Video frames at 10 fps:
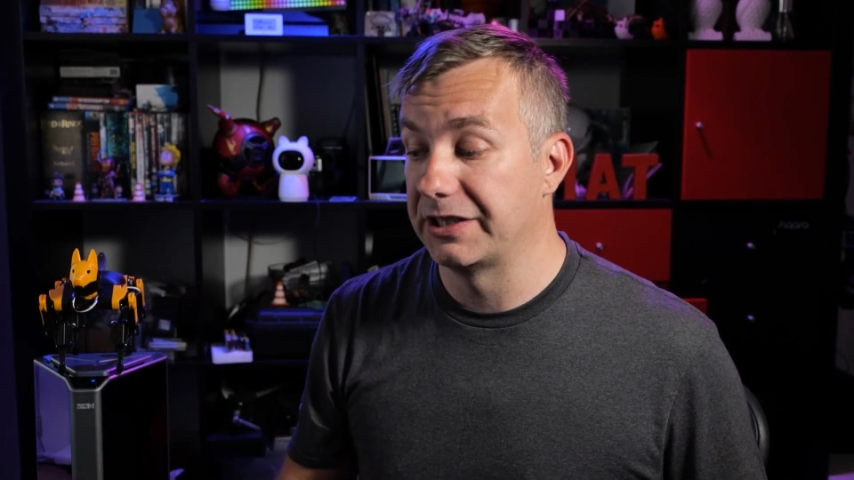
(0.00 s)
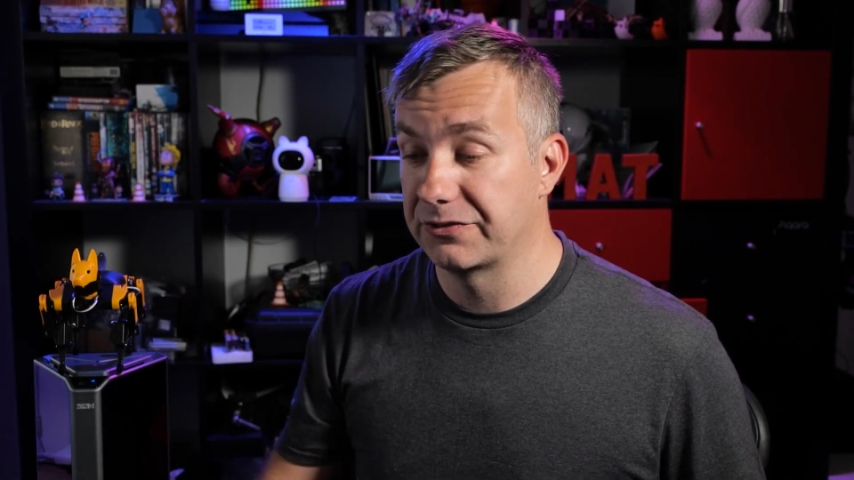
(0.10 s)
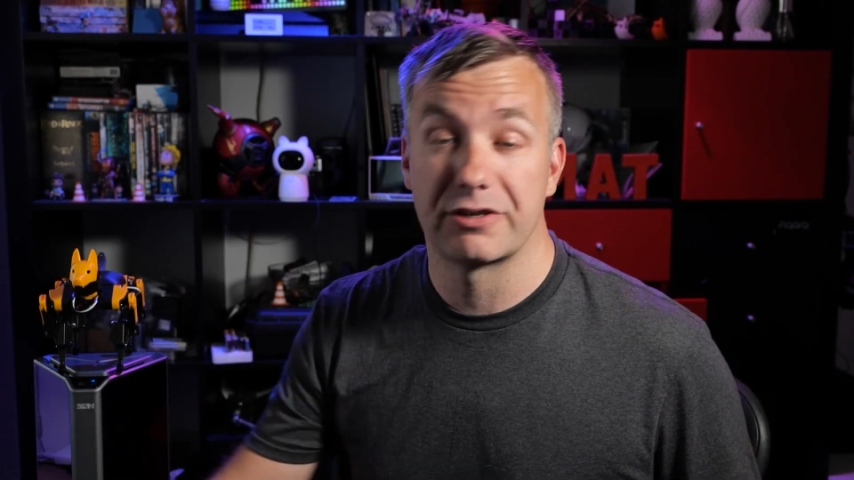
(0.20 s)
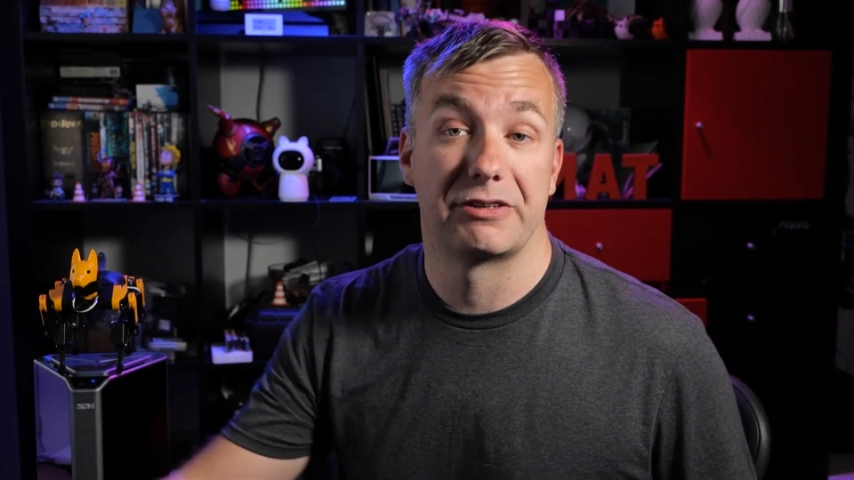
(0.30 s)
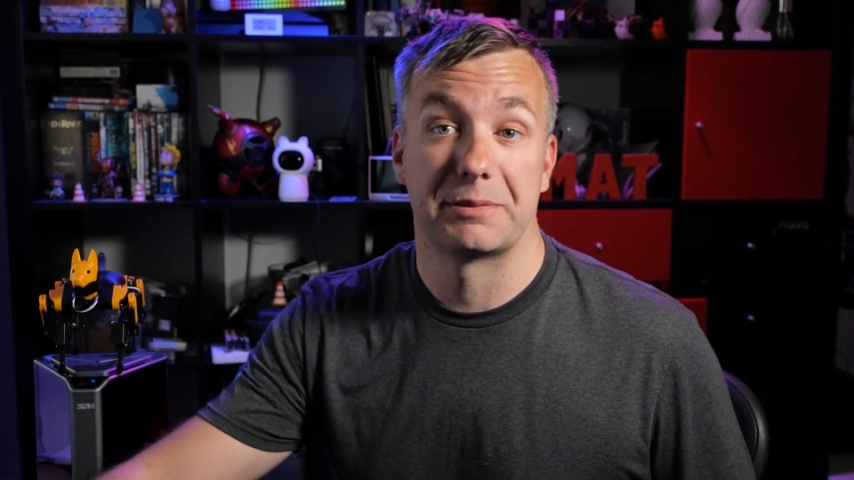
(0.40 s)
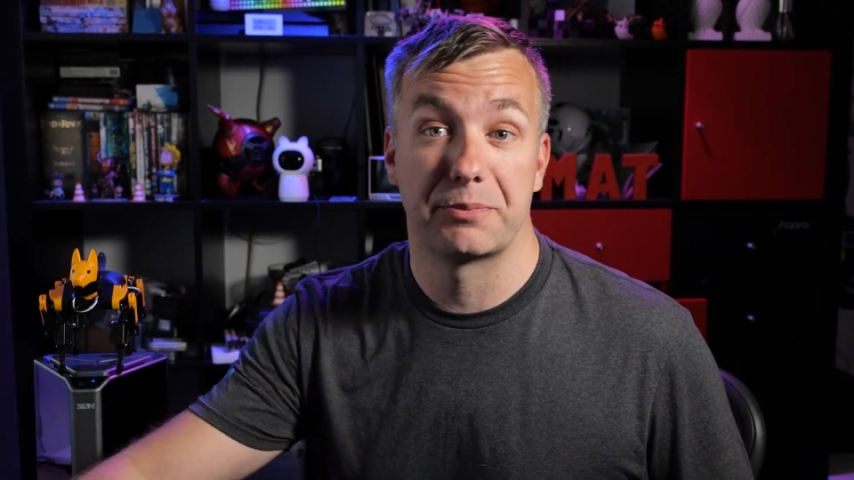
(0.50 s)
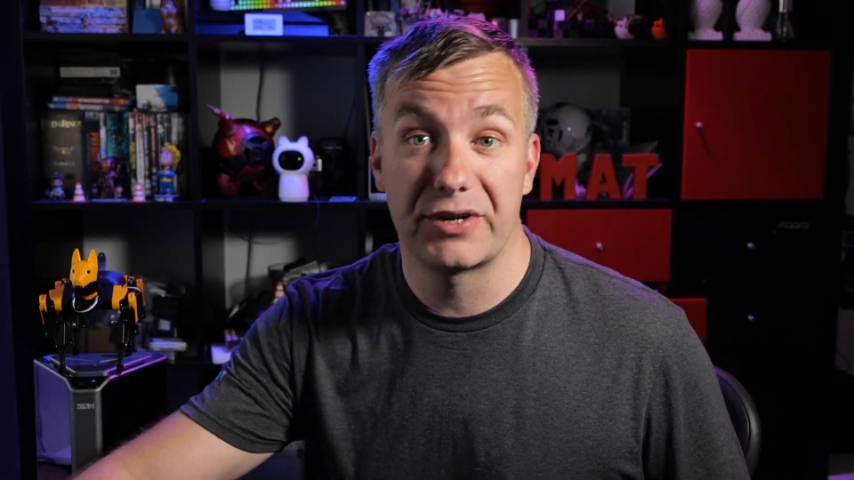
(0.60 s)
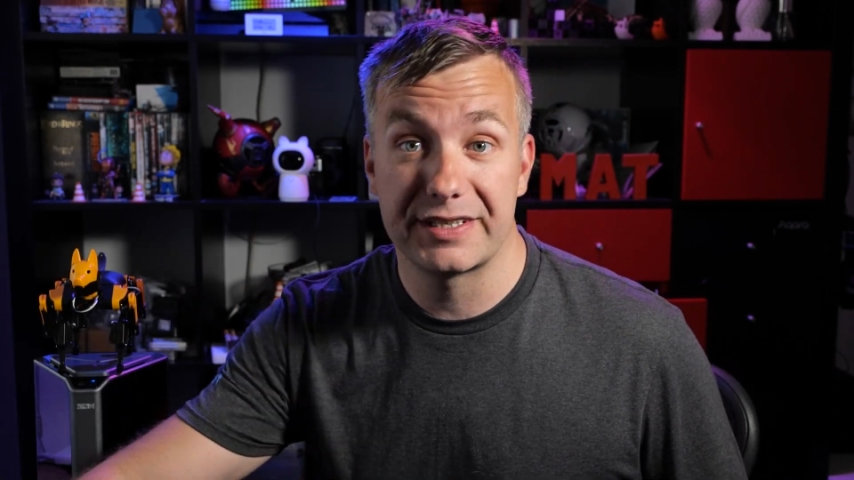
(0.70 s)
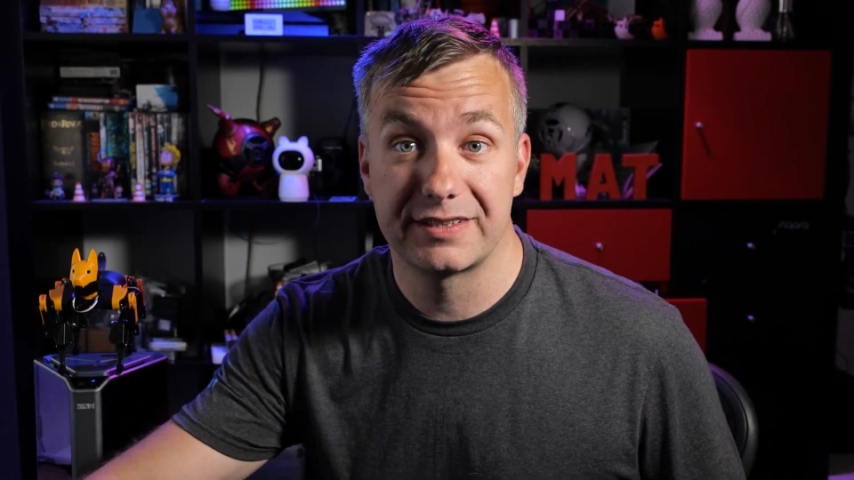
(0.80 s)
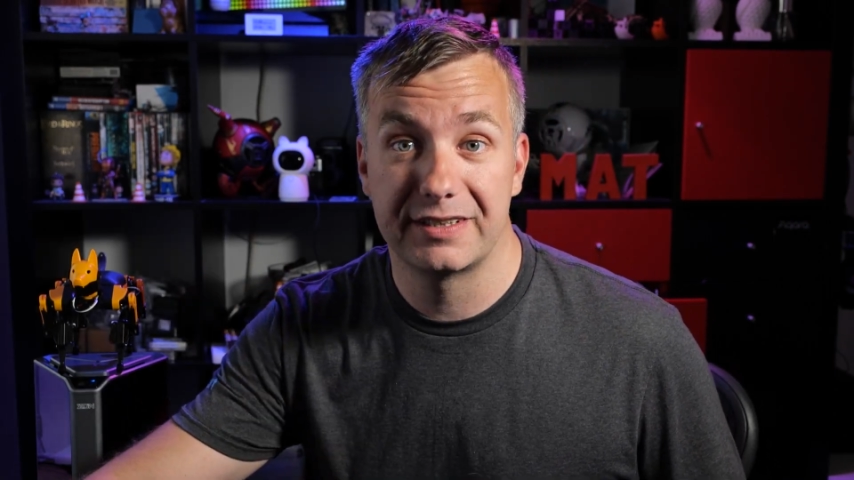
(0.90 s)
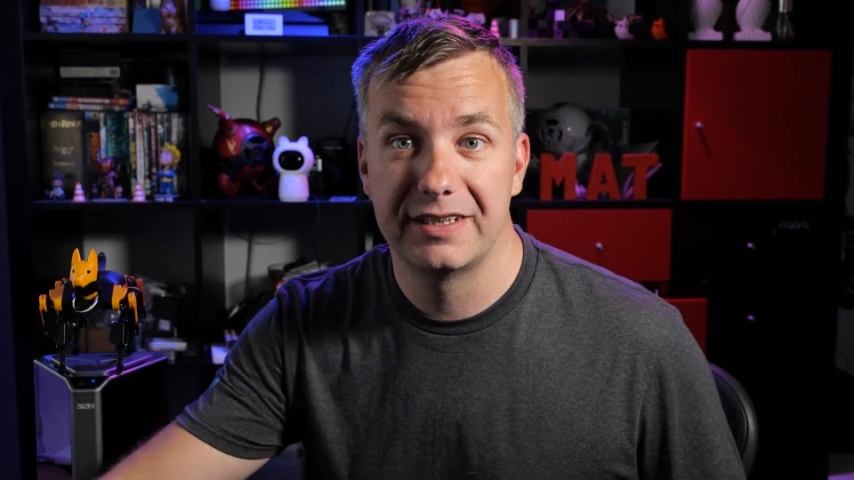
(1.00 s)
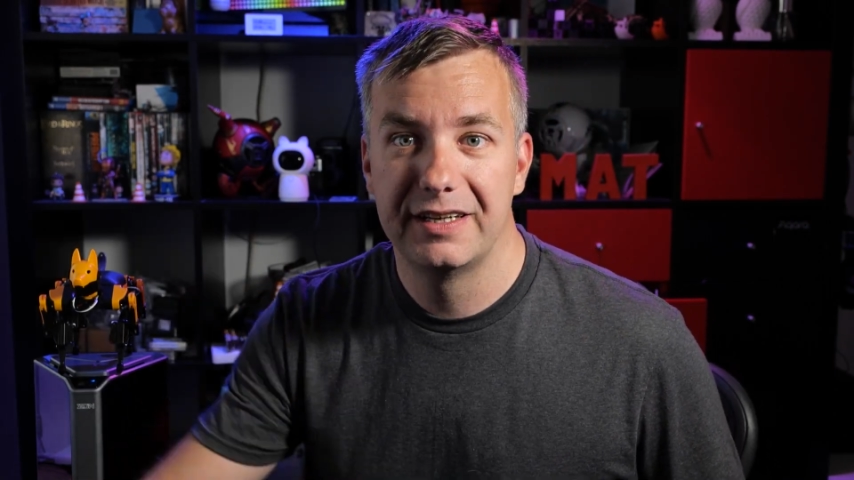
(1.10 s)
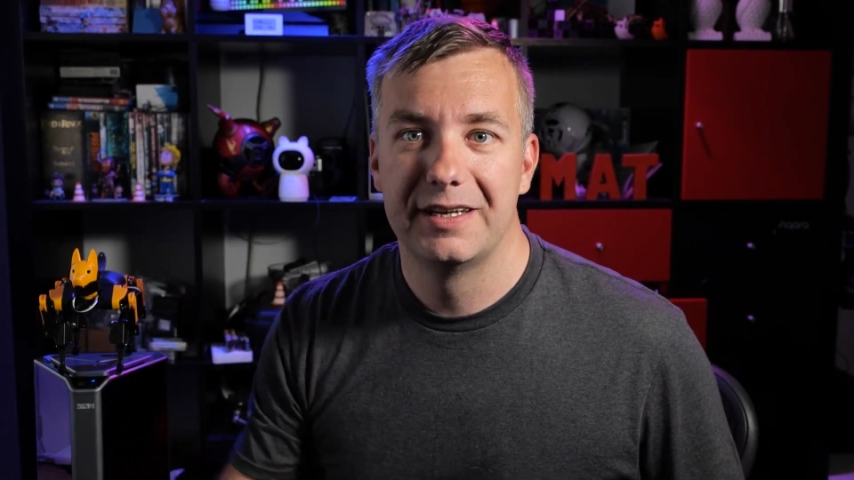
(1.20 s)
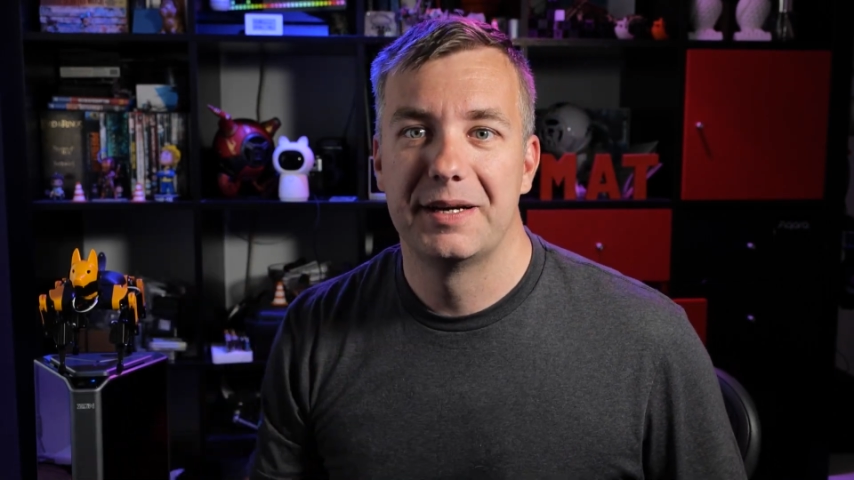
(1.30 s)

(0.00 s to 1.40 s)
infrared blaster,